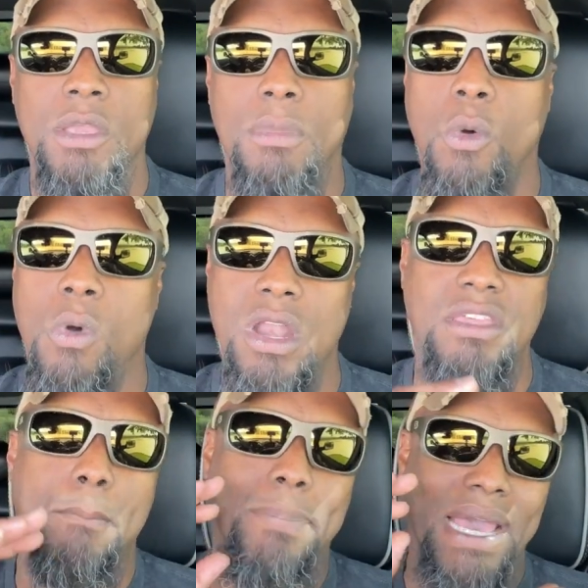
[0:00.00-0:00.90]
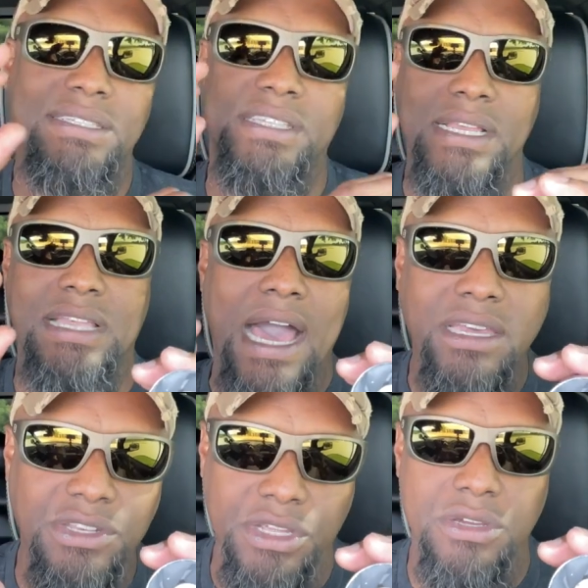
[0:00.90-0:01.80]
But one of the best things I
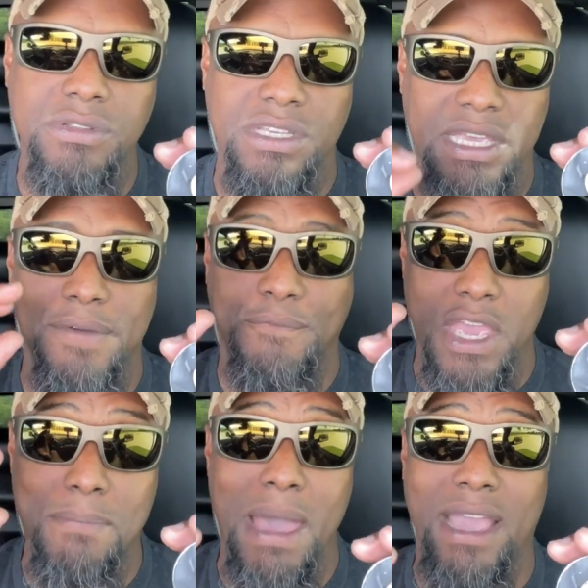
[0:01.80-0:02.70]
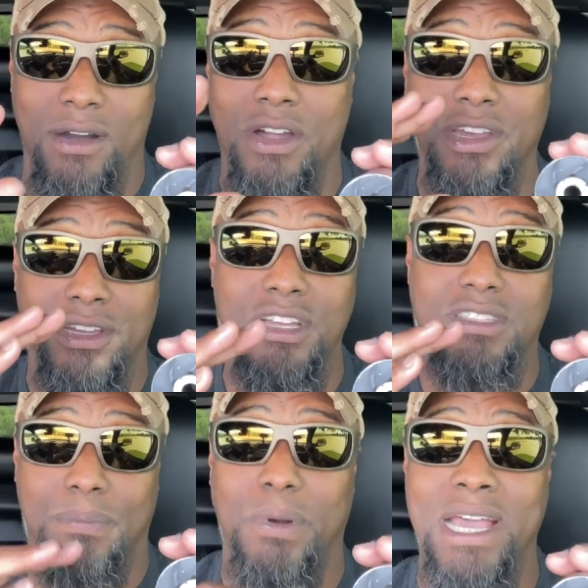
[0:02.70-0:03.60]
can do to get feedback on a good
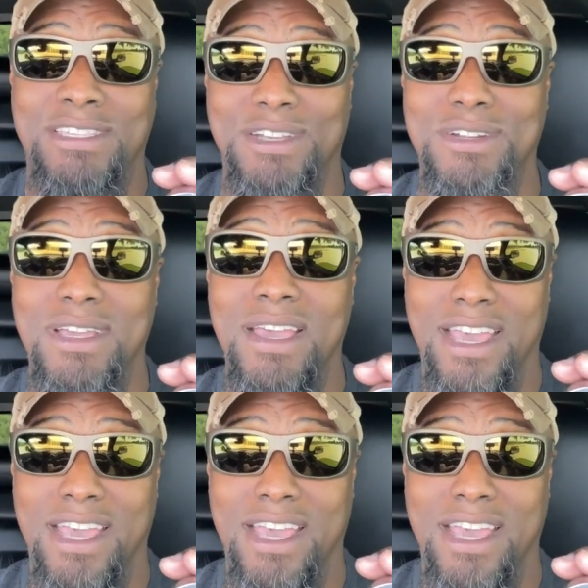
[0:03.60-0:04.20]
suppressor